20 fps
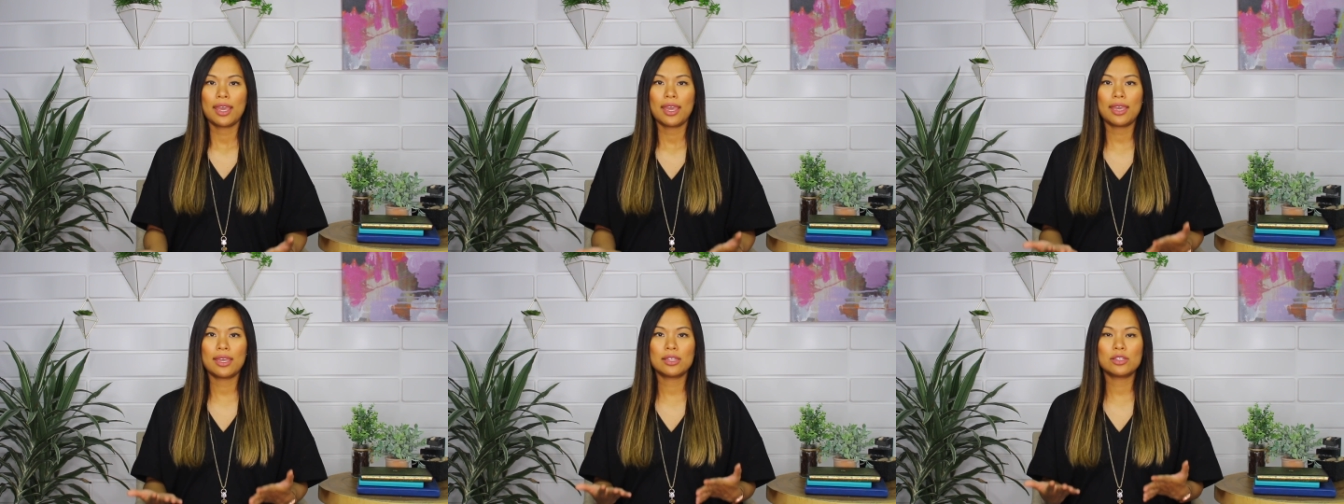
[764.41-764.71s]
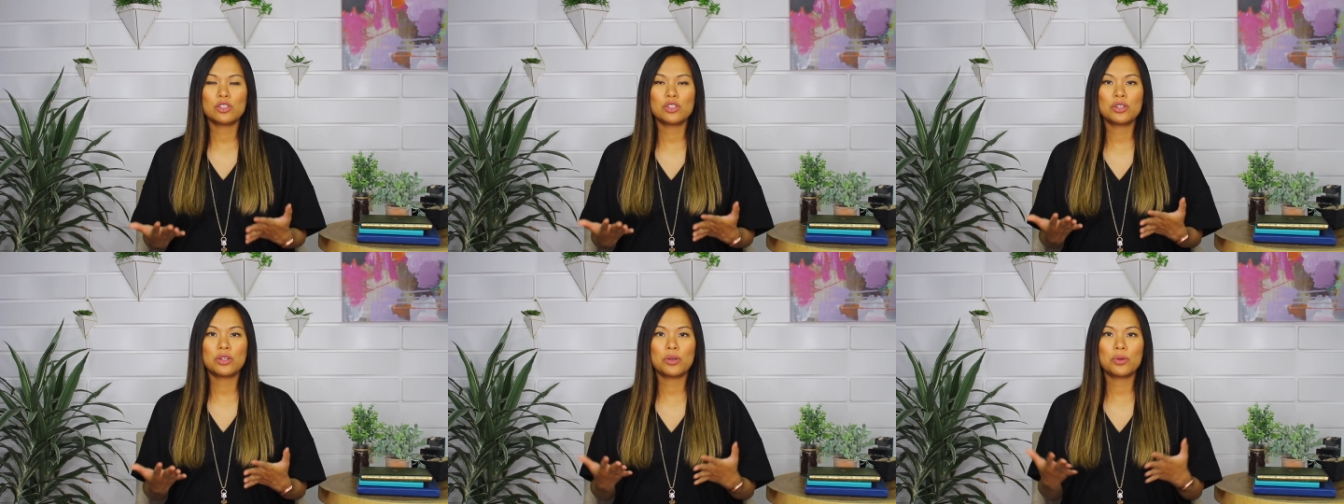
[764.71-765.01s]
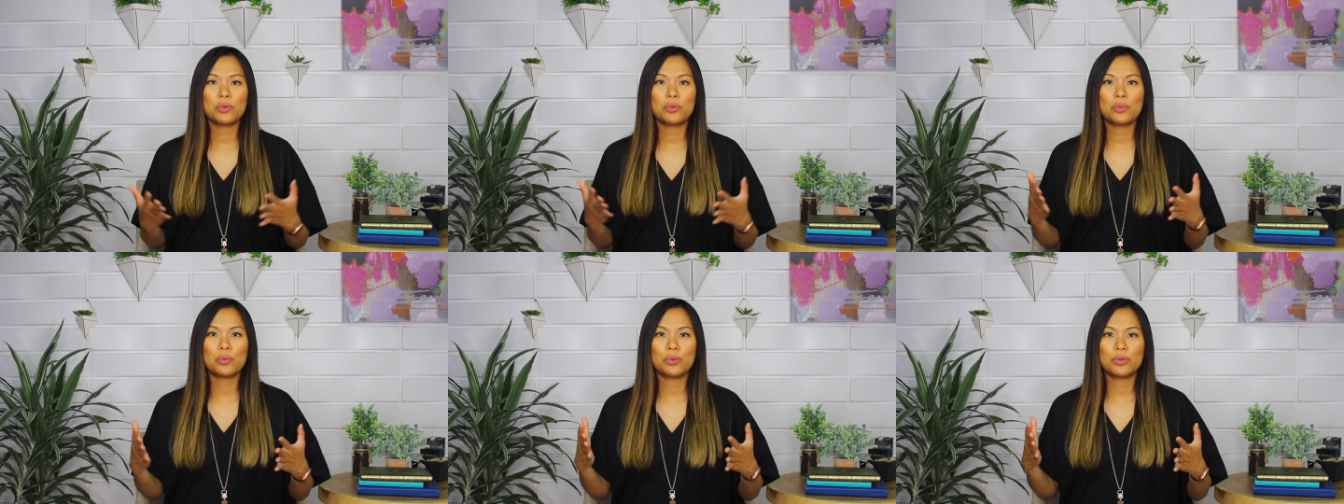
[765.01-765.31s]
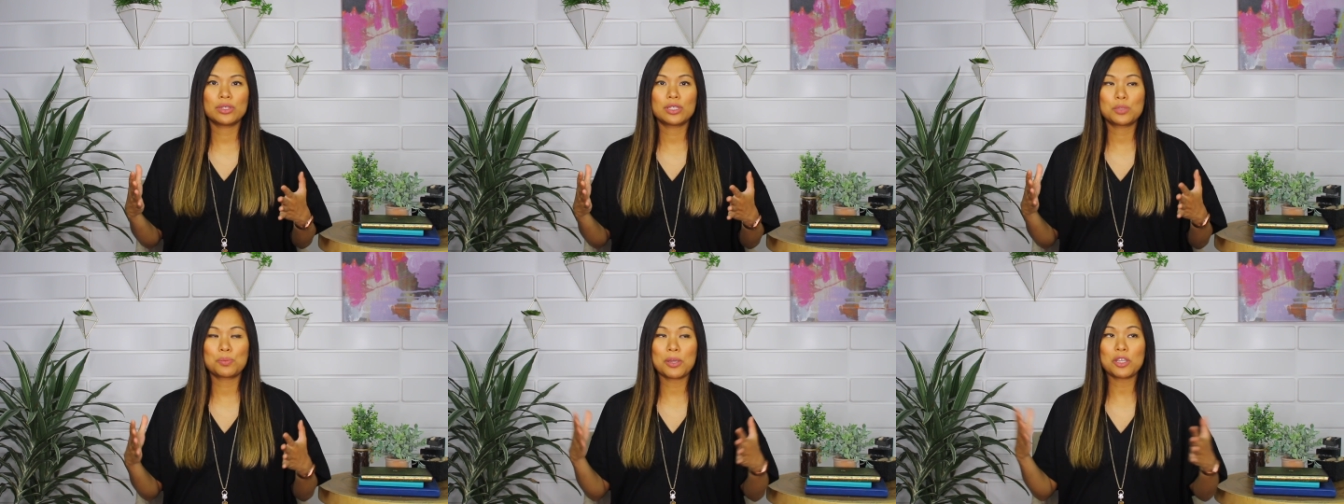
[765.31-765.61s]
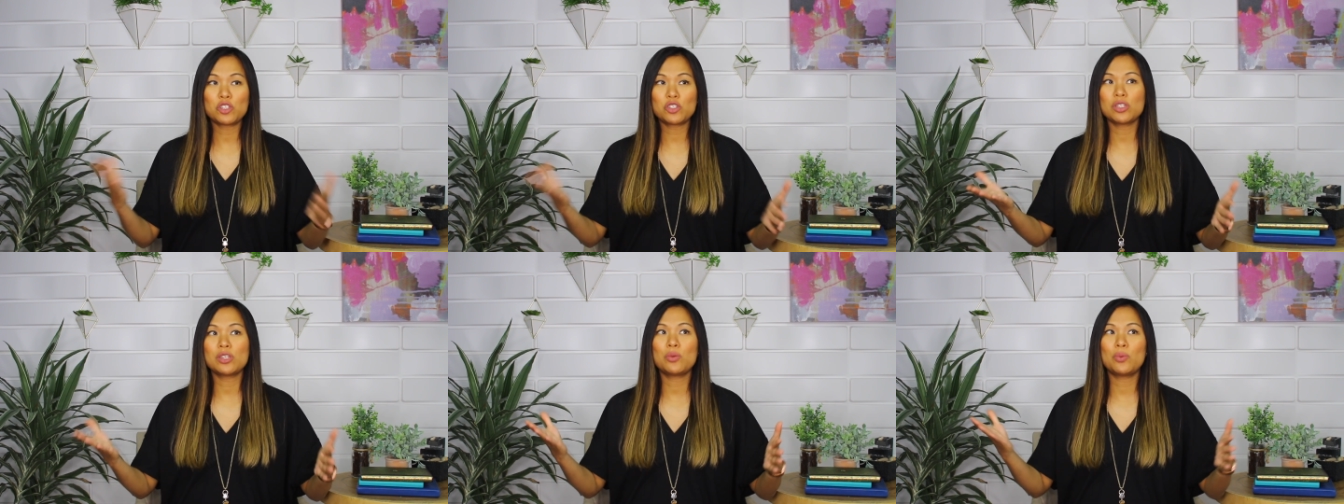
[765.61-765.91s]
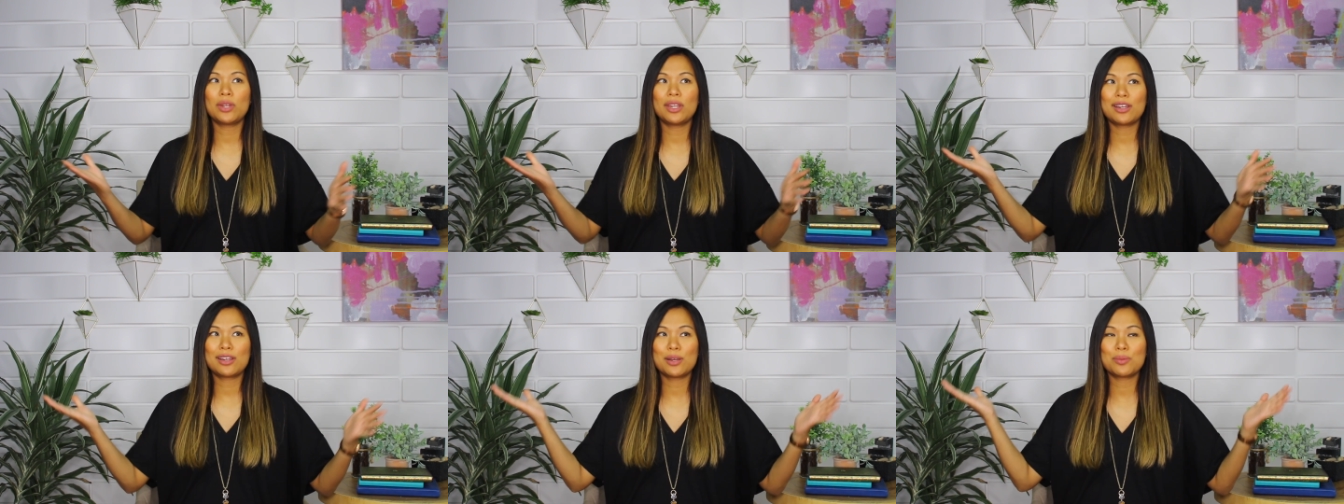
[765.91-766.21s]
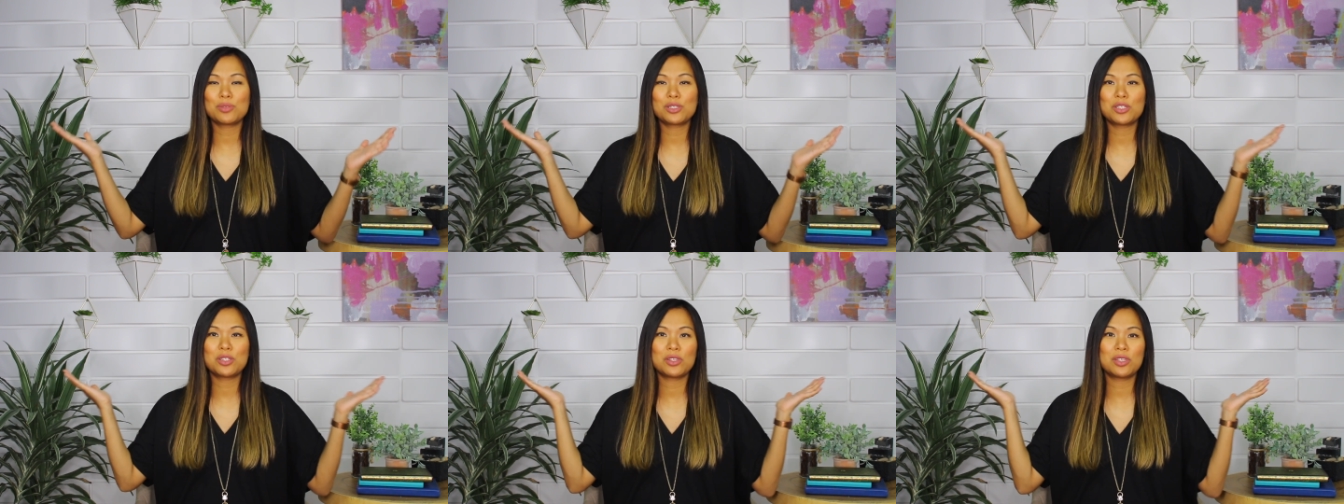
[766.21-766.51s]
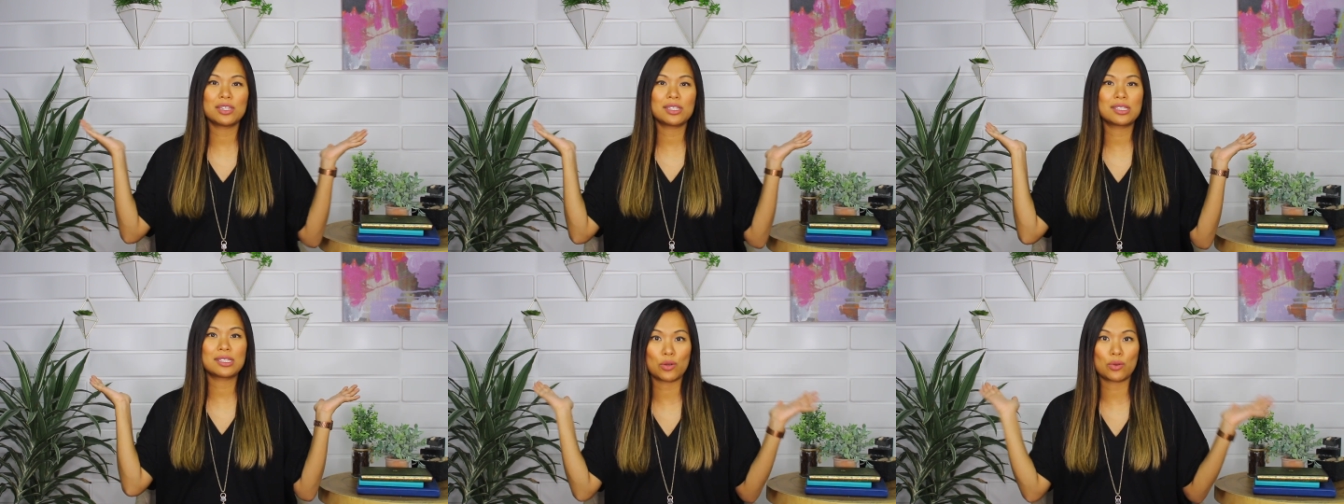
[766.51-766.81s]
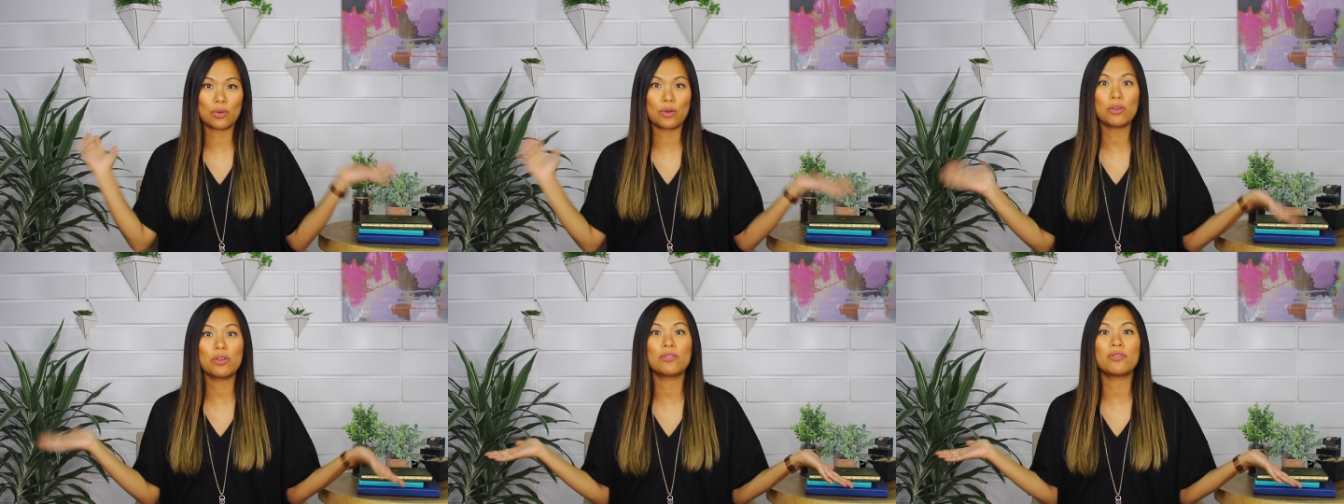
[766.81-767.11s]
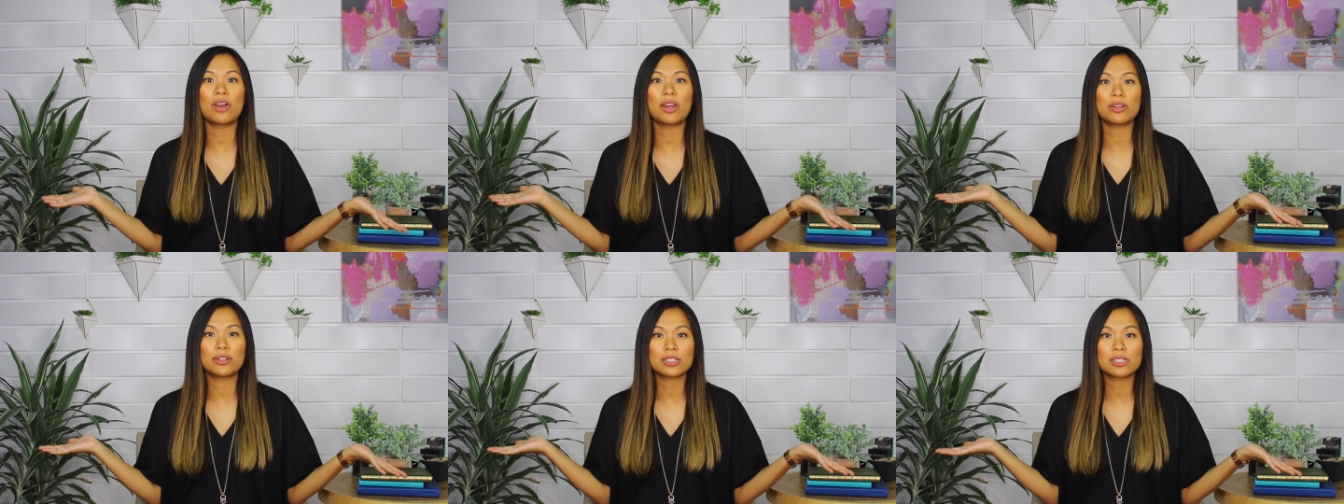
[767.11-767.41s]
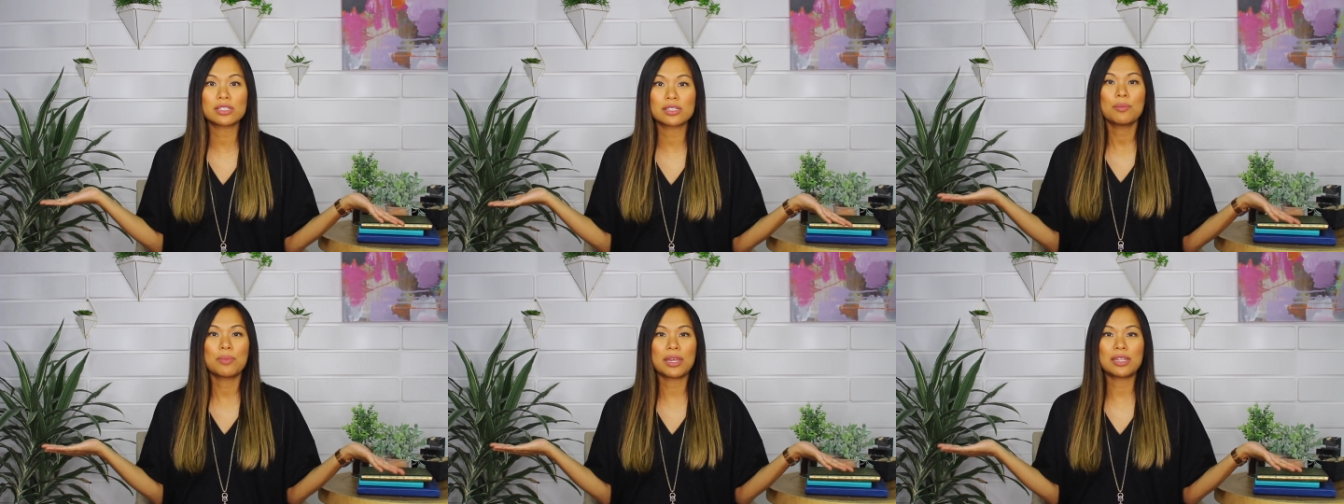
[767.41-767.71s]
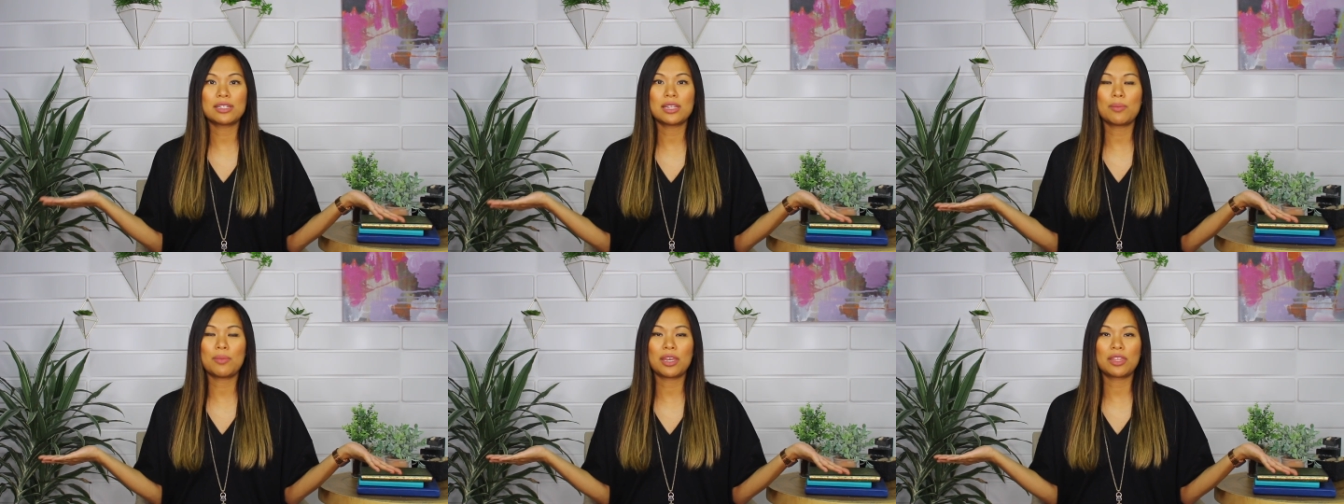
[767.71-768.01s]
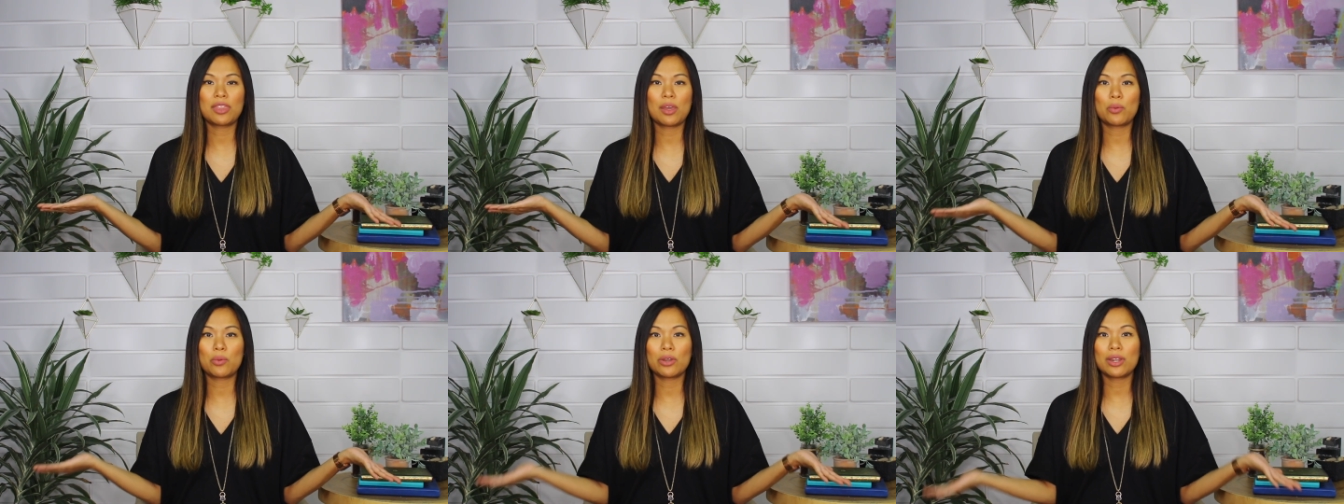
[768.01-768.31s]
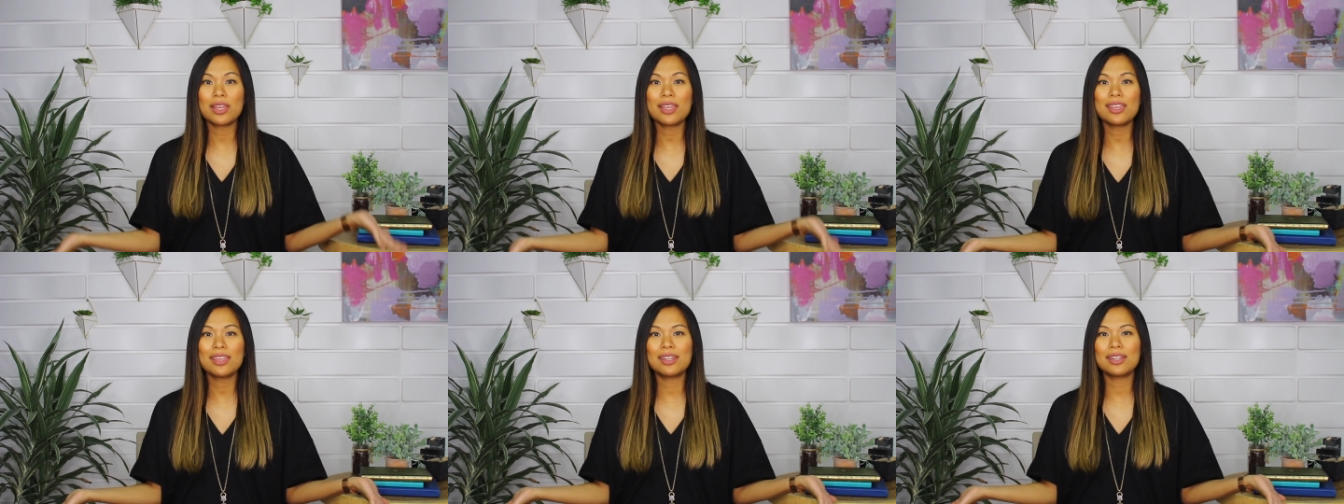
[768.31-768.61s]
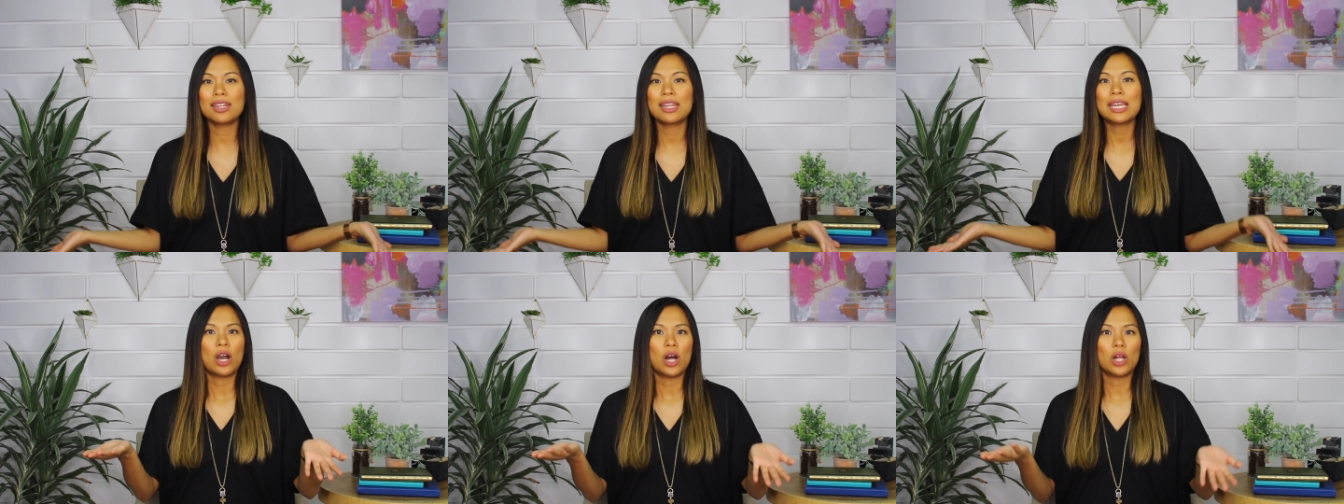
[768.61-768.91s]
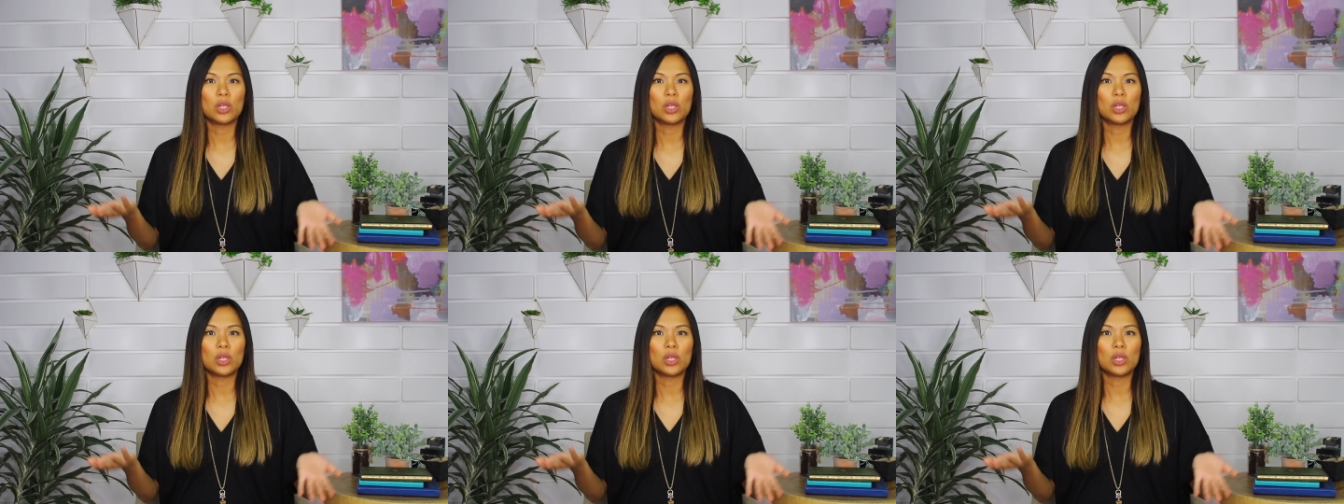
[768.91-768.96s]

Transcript: And you know, especially when it comes to this coronavirus pandemic that we're in,